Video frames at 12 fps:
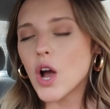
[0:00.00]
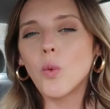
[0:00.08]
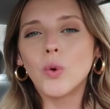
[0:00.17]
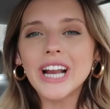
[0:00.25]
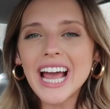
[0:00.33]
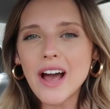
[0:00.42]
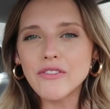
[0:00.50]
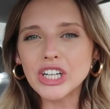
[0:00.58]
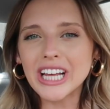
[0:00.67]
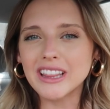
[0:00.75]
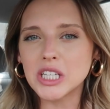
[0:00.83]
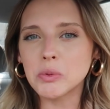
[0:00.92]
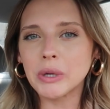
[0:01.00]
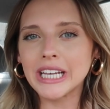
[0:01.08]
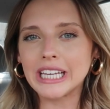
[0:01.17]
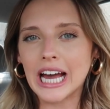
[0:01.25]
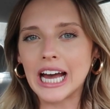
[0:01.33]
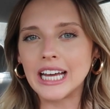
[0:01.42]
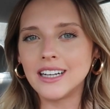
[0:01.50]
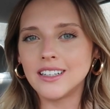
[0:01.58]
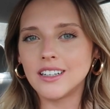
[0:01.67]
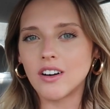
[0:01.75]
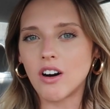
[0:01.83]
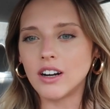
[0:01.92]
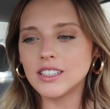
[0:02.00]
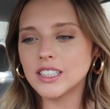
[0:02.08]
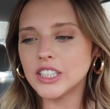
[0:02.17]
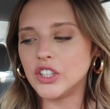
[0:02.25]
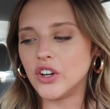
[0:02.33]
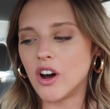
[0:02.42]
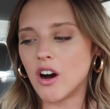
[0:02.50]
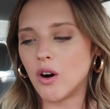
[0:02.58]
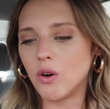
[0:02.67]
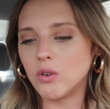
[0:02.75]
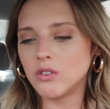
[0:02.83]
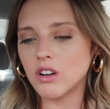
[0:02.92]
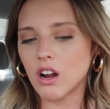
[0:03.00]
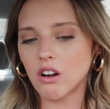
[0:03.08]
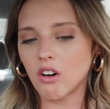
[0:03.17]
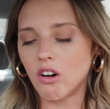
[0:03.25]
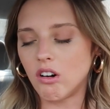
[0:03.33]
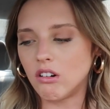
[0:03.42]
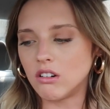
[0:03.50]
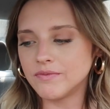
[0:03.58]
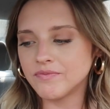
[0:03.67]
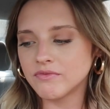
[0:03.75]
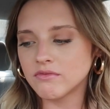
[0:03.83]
Would I ever get this one again? Honestly, no, not at all.